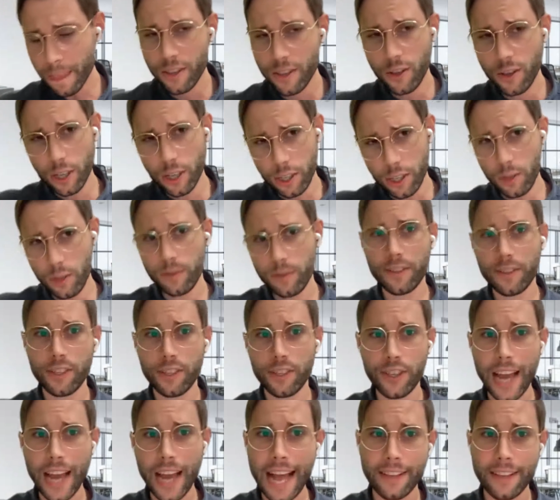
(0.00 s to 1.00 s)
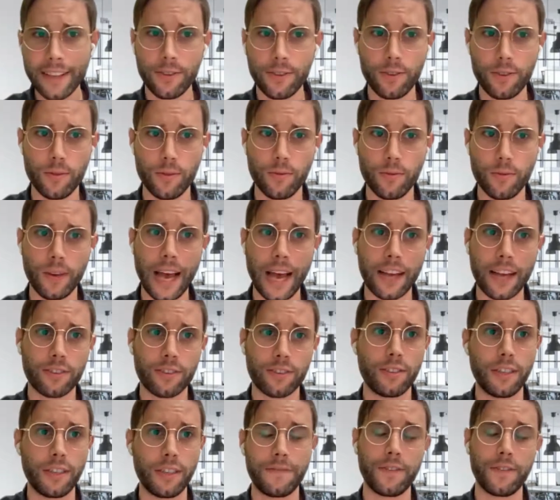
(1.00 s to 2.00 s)
You can use the chat to
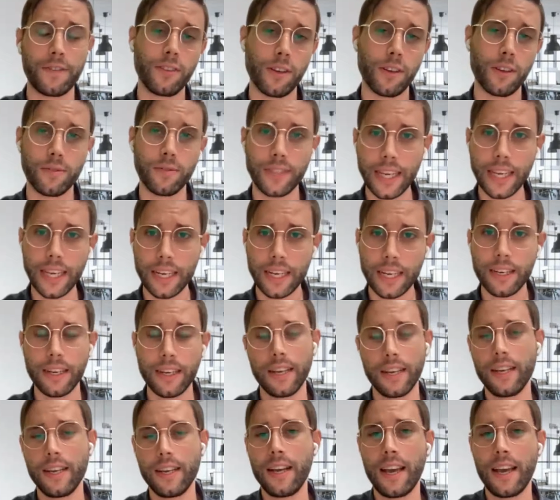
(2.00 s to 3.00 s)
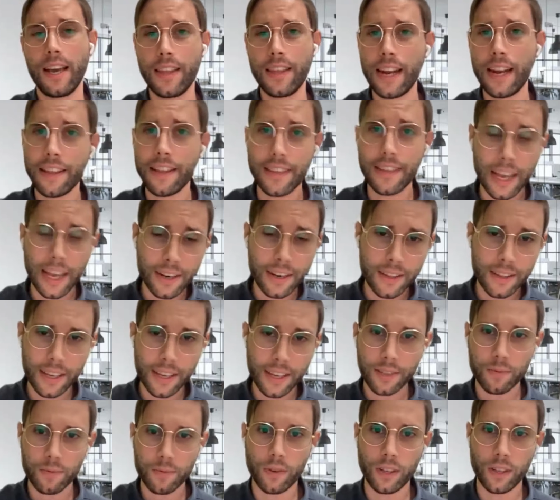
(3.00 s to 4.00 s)
actually fill those in. And then at the end of
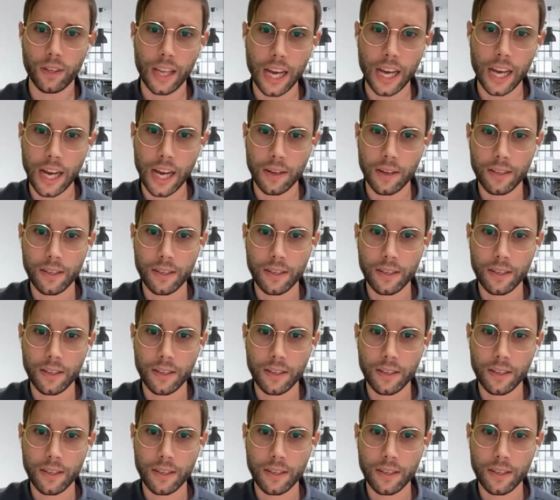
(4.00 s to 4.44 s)
this, we'll